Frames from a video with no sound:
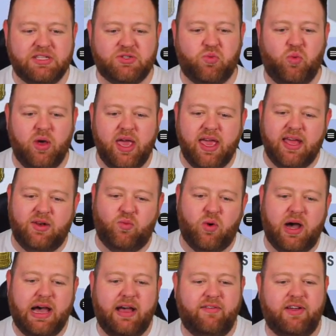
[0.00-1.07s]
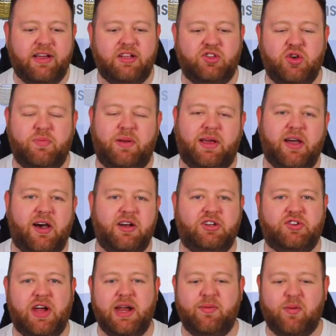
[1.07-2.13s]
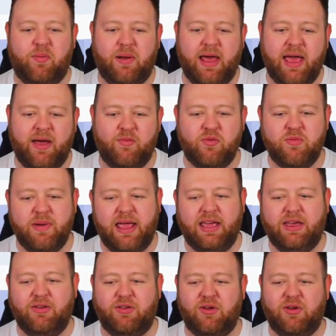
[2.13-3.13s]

it's weird what having a duplicate untradeable player will make you